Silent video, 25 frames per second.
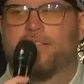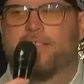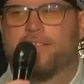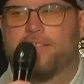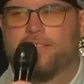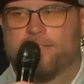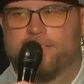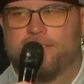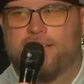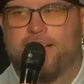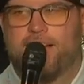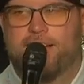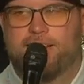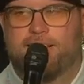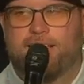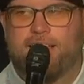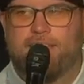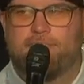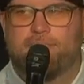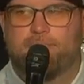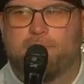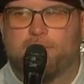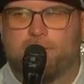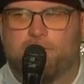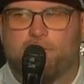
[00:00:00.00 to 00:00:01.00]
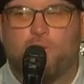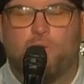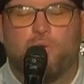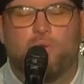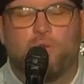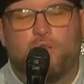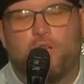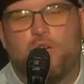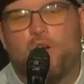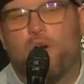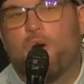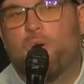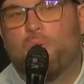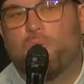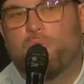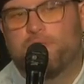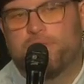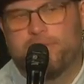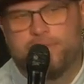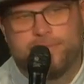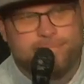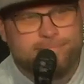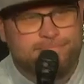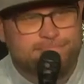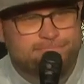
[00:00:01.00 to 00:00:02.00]
his dad gave him a cool
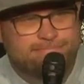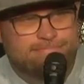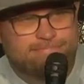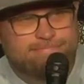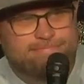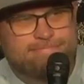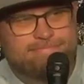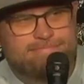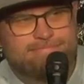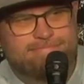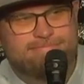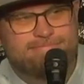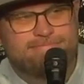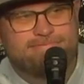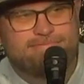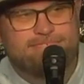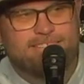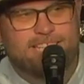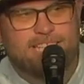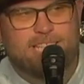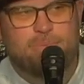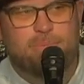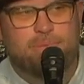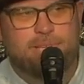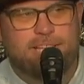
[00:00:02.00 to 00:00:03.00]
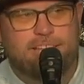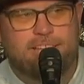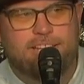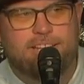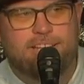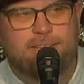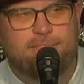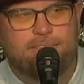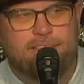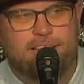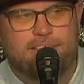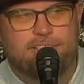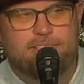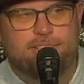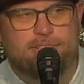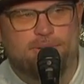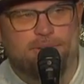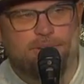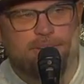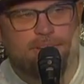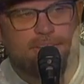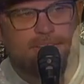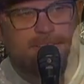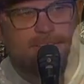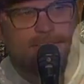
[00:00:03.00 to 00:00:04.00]
coat at the beginning of that
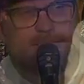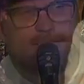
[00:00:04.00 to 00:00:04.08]
story.